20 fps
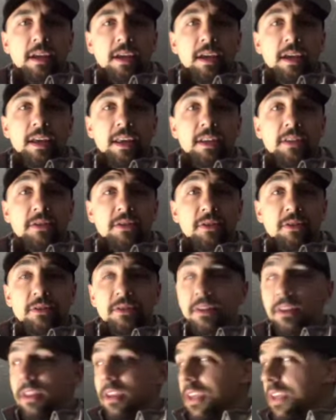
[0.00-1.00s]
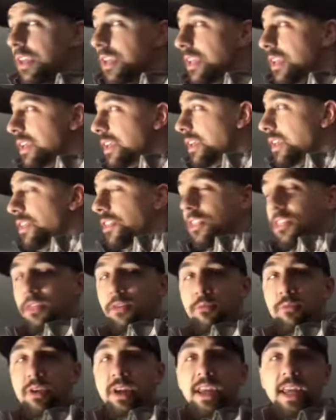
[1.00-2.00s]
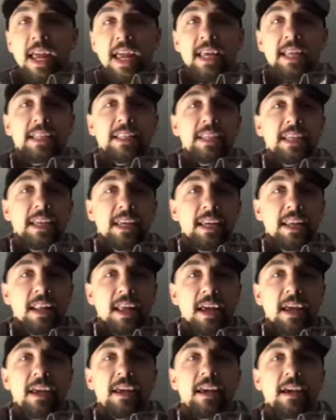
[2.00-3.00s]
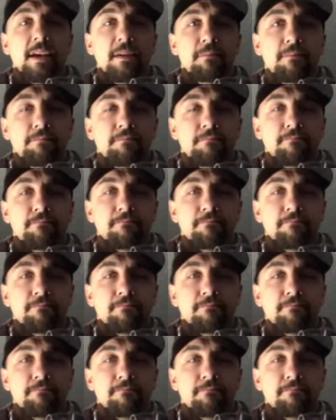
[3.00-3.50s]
It is currently 3:18 a.m.